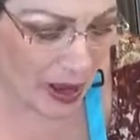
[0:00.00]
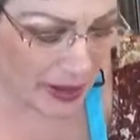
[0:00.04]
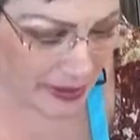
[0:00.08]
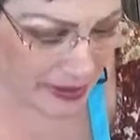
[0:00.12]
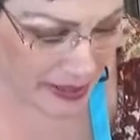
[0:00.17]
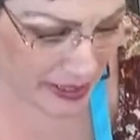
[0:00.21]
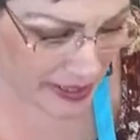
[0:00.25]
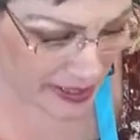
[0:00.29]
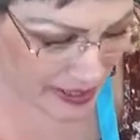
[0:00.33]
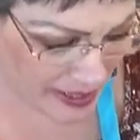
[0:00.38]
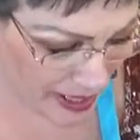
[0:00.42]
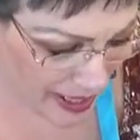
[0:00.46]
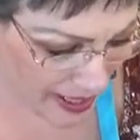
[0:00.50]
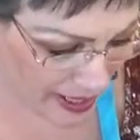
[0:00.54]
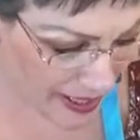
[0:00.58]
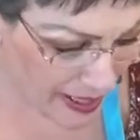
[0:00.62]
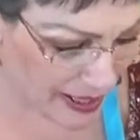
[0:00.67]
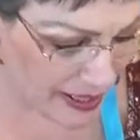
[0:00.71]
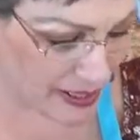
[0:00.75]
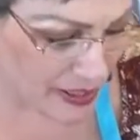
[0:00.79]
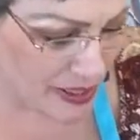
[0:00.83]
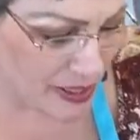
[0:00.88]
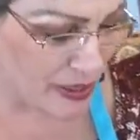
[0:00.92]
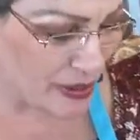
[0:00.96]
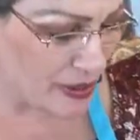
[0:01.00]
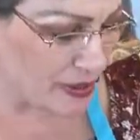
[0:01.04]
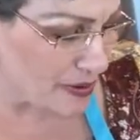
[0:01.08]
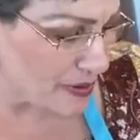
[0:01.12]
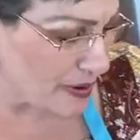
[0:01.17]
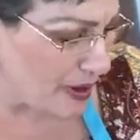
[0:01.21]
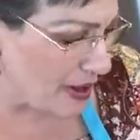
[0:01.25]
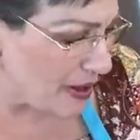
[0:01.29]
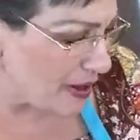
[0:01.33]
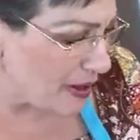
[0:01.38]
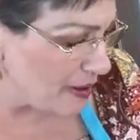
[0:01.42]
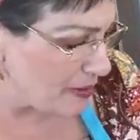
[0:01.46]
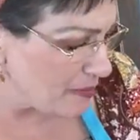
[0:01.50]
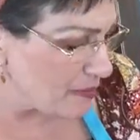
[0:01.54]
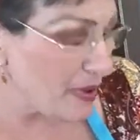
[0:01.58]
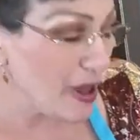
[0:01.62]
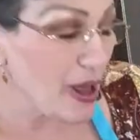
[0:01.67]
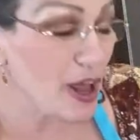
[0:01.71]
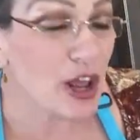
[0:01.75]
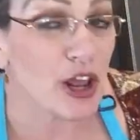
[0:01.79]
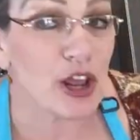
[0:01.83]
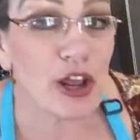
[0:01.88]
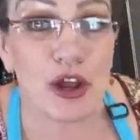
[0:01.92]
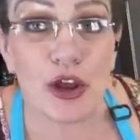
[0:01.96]
I decided to
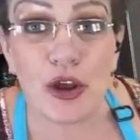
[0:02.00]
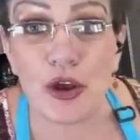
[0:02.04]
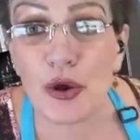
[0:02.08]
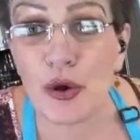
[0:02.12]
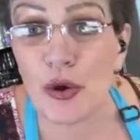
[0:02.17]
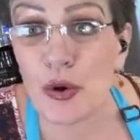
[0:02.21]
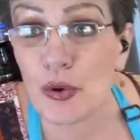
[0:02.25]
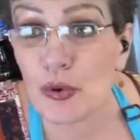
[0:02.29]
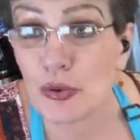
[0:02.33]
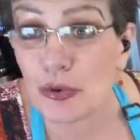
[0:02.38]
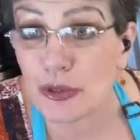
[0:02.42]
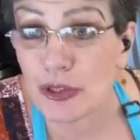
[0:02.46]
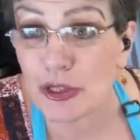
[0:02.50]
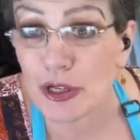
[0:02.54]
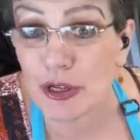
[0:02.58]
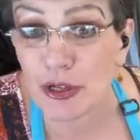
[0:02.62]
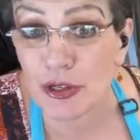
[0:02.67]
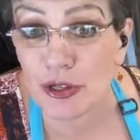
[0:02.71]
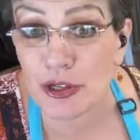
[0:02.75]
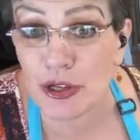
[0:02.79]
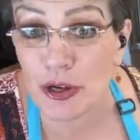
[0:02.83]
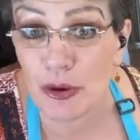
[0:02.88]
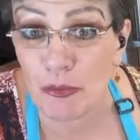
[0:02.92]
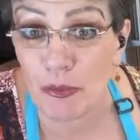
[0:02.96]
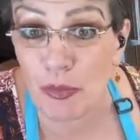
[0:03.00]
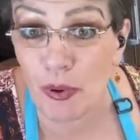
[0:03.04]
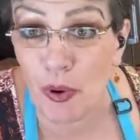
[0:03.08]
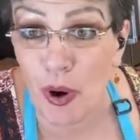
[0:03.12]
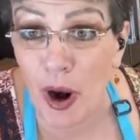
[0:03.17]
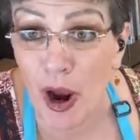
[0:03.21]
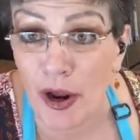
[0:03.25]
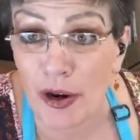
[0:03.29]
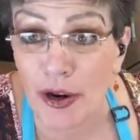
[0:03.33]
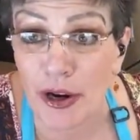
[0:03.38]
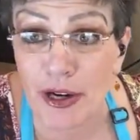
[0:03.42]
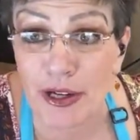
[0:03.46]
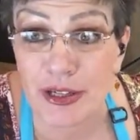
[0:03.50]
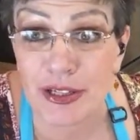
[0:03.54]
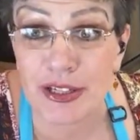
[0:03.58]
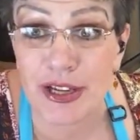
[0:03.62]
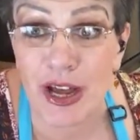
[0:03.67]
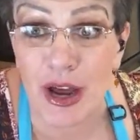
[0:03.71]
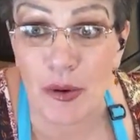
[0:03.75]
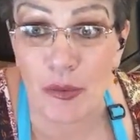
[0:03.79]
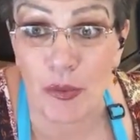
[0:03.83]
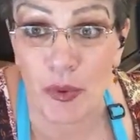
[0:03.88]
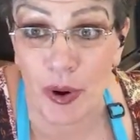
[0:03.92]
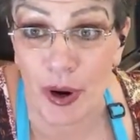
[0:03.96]
use some products
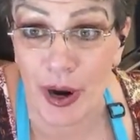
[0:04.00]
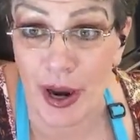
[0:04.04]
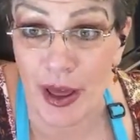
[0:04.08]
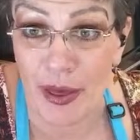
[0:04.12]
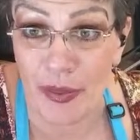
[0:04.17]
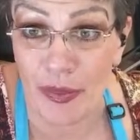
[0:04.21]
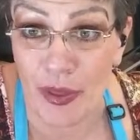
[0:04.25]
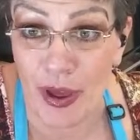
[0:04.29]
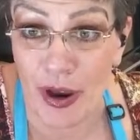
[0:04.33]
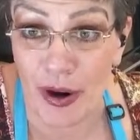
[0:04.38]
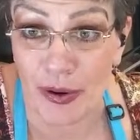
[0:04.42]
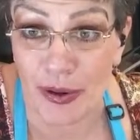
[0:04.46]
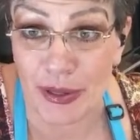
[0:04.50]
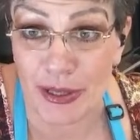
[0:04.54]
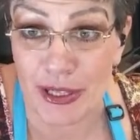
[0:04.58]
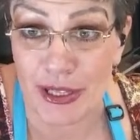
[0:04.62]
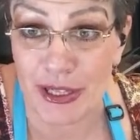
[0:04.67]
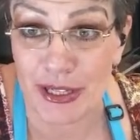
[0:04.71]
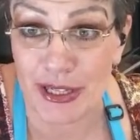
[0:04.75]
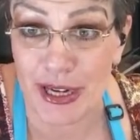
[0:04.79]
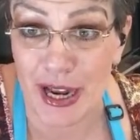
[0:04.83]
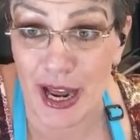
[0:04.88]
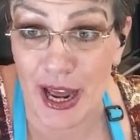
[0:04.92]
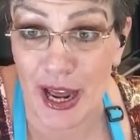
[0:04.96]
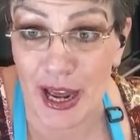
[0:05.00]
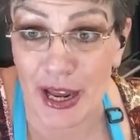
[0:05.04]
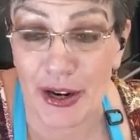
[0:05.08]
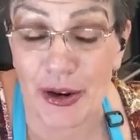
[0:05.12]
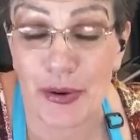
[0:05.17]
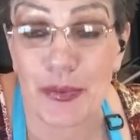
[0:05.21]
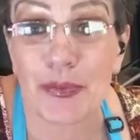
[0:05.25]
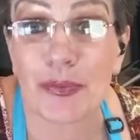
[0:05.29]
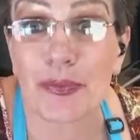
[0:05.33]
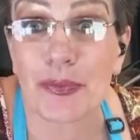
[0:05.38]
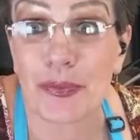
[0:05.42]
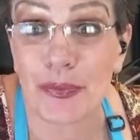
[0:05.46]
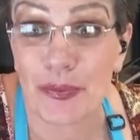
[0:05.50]
that were in there instead,